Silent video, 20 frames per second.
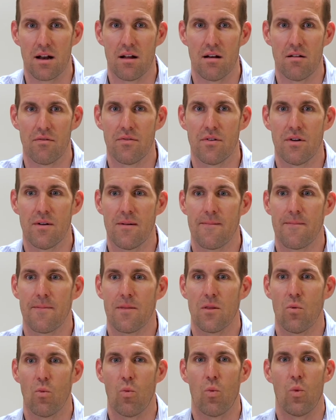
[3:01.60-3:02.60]
of,
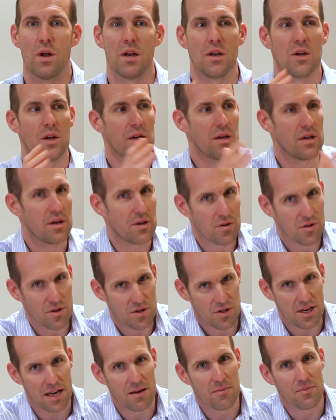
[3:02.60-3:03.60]
we need to do the
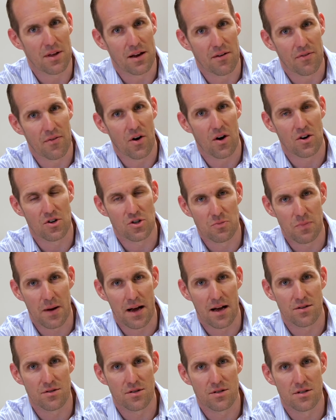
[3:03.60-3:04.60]
same thing for our
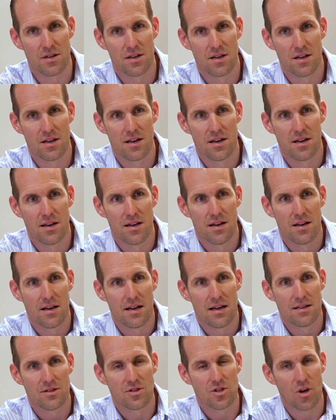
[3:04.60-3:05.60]
spouse.
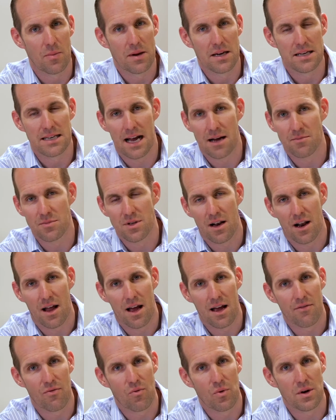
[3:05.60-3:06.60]
So many times in
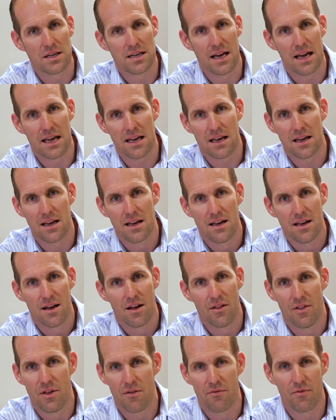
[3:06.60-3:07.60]
life, we take
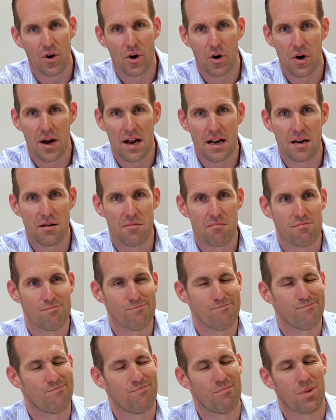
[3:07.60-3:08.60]
them for granted
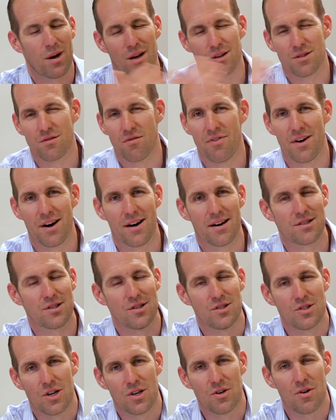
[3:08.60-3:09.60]
because of various
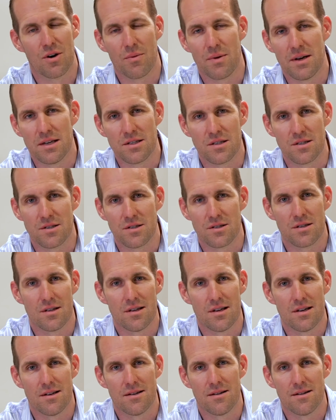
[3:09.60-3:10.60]
and sundry reasons.
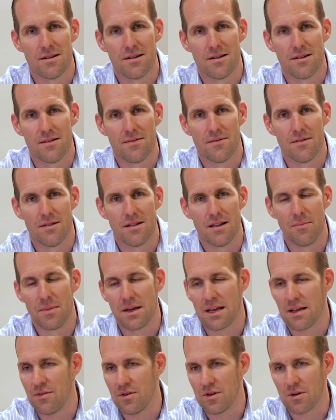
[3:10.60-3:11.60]
Let me
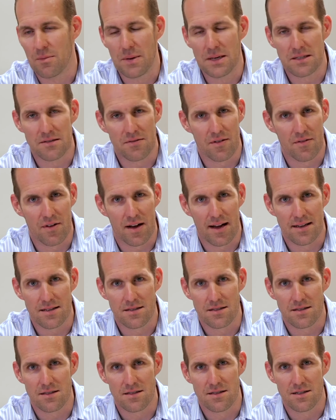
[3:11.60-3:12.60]
give you a piece of
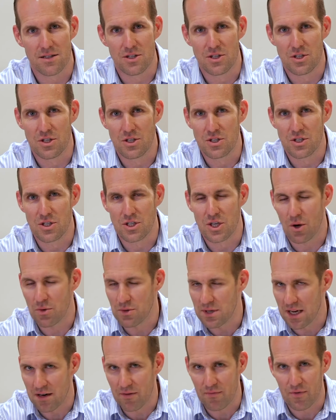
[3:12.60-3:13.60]
advice. Don't
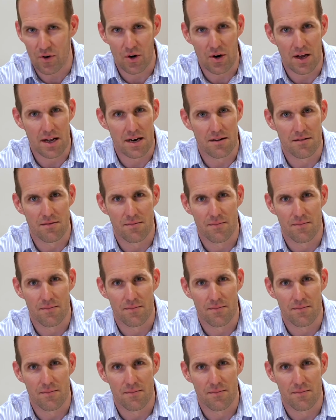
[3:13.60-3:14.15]
take them for granted.